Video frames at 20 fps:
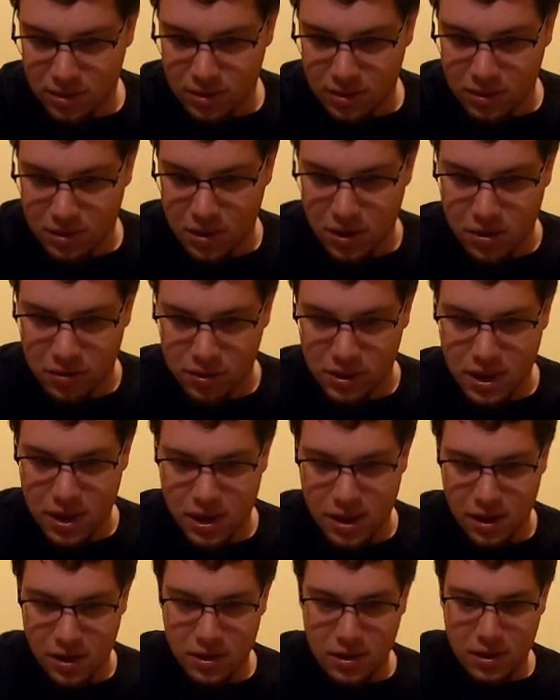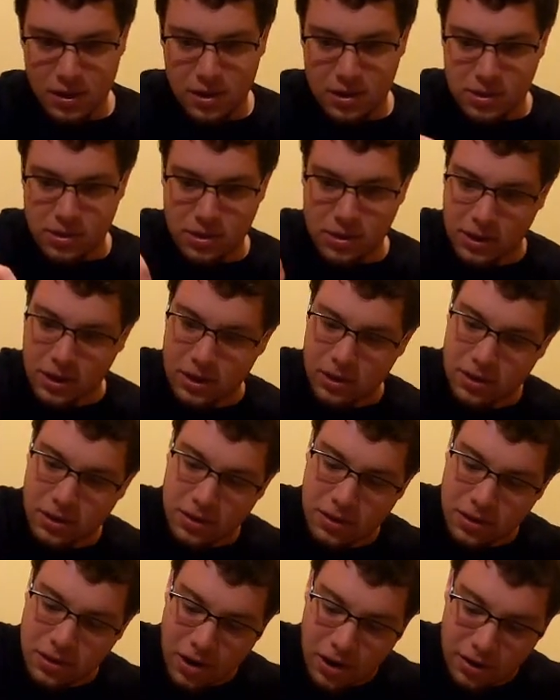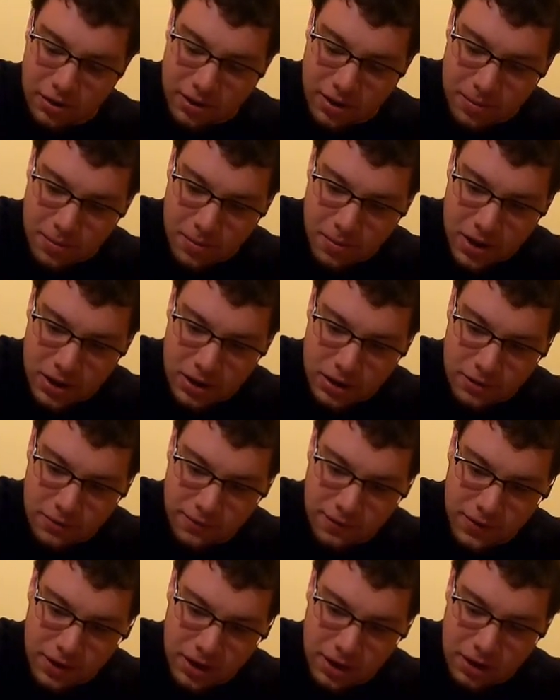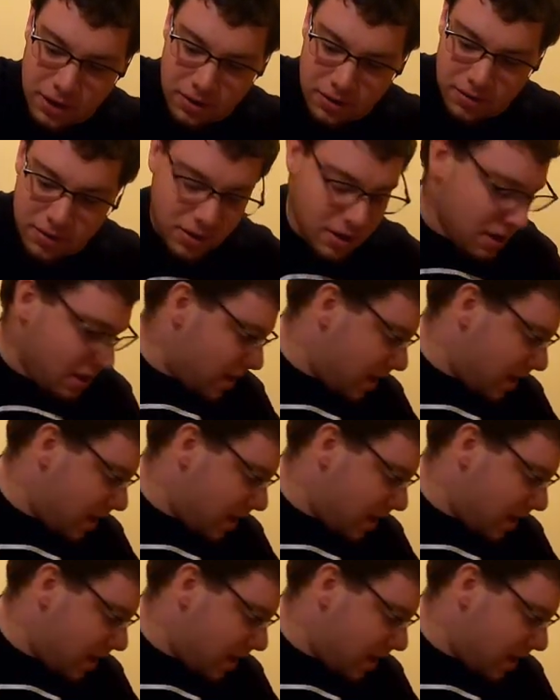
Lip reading: So yeah, these are some of my new figures.